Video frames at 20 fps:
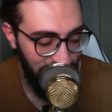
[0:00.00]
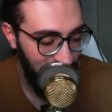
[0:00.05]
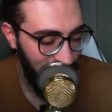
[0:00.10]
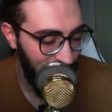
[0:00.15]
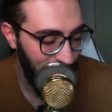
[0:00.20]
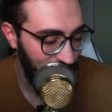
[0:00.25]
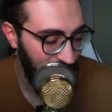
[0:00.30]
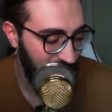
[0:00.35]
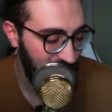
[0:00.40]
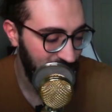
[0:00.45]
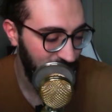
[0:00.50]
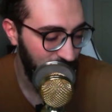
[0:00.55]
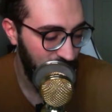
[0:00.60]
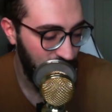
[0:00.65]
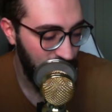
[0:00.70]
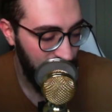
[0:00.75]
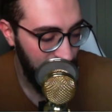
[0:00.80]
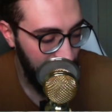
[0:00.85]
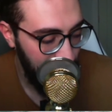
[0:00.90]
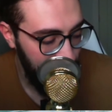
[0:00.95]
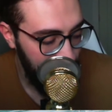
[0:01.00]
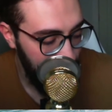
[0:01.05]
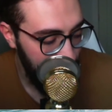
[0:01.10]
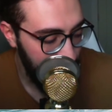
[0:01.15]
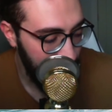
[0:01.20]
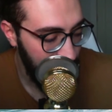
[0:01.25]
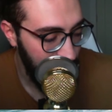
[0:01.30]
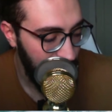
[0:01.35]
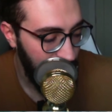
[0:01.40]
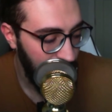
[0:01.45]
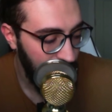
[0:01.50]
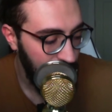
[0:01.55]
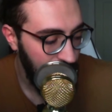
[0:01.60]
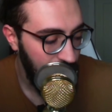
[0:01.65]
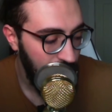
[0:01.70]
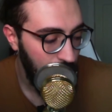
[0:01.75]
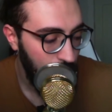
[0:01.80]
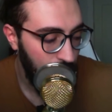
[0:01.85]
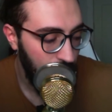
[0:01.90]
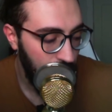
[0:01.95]
Um, we got some interesting news yesterday.
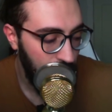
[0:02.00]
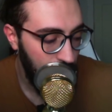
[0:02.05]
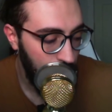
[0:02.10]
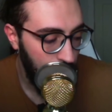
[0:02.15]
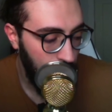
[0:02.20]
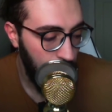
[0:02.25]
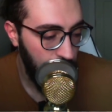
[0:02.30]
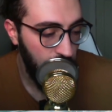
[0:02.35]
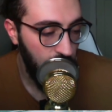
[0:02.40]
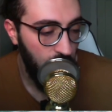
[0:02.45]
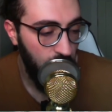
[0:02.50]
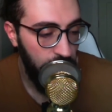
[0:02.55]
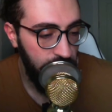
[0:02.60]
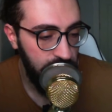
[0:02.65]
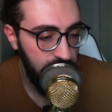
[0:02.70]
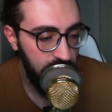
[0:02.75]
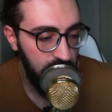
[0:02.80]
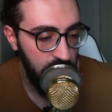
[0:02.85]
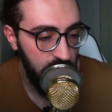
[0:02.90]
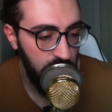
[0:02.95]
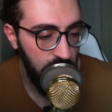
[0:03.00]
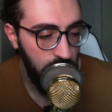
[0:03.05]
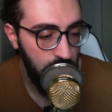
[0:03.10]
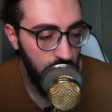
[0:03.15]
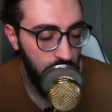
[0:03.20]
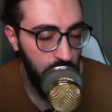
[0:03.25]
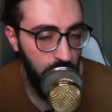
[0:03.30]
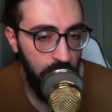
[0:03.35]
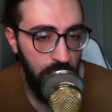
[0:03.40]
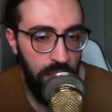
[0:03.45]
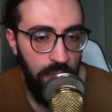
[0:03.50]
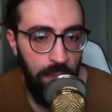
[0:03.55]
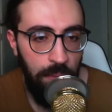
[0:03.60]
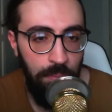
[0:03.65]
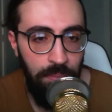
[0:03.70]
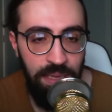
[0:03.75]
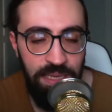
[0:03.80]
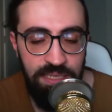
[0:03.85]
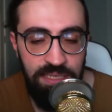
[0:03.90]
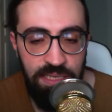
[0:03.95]
But um, I'm going to
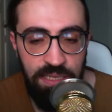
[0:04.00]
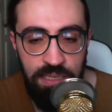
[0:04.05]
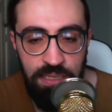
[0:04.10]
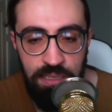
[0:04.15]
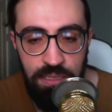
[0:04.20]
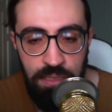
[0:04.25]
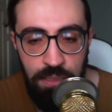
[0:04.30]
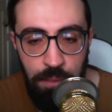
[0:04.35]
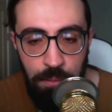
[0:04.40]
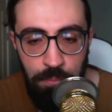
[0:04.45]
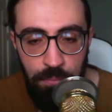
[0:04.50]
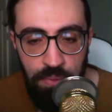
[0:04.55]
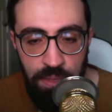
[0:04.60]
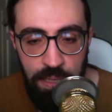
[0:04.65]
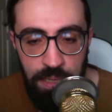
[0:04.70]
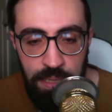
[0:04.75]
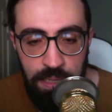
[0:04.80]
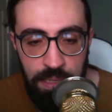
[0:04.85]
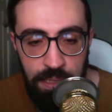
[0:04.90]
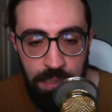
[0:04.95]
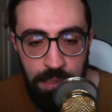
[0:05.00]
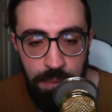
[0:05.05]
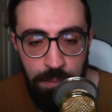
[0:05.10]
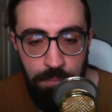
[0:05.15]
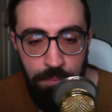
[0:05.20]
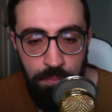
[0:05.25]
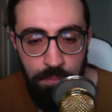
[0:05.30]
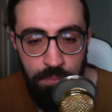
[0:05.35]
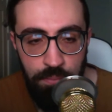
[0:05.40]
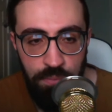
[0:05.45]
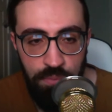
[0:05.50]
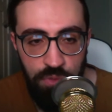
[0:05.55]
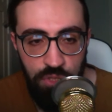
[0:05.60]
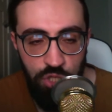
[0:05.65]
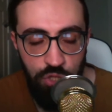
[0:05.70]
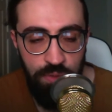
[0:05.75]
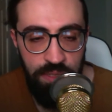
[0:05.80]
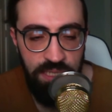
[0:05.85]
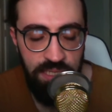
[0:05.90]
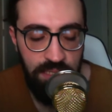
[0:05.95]
basically be um,
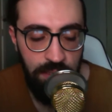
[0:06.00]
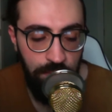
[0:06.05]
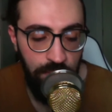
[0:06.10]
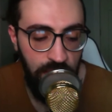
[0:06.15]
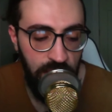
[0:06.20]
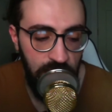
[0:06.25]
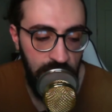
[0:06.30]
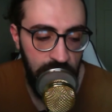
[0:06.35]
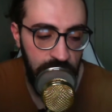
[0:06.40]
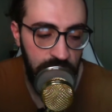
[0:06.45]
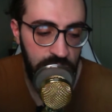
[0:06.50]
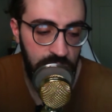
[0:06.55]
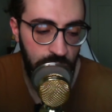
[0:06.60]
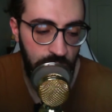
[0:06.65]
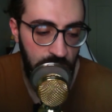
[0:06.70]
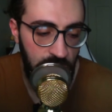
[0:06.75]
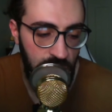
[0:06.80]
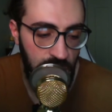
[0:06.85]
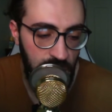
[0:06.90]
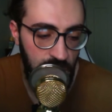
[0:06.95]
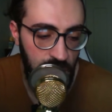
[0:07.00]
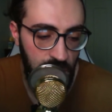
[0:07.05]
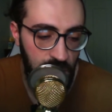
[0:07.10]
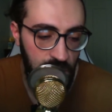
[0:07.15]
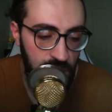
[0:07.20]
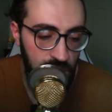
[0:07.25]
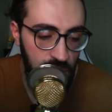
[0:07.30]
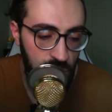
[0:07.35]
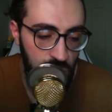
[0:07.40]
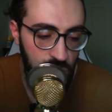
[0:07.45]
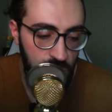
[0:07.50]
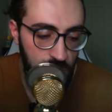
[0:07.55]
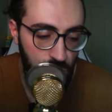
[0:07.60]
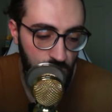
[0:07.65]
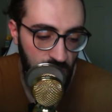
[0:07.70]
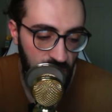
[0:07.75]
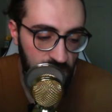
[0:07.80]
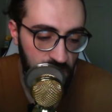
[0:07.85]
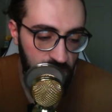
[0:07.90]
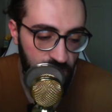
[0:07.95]
doing some things within the YouTube
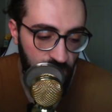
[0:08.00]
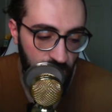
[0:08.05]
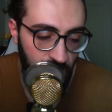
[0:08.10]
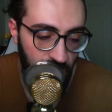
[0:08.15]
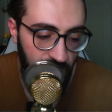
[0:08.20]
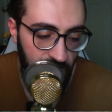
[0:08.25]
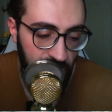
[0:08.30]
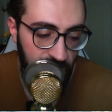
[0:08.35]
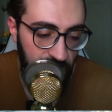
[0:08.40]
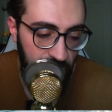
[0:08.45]
channel for that.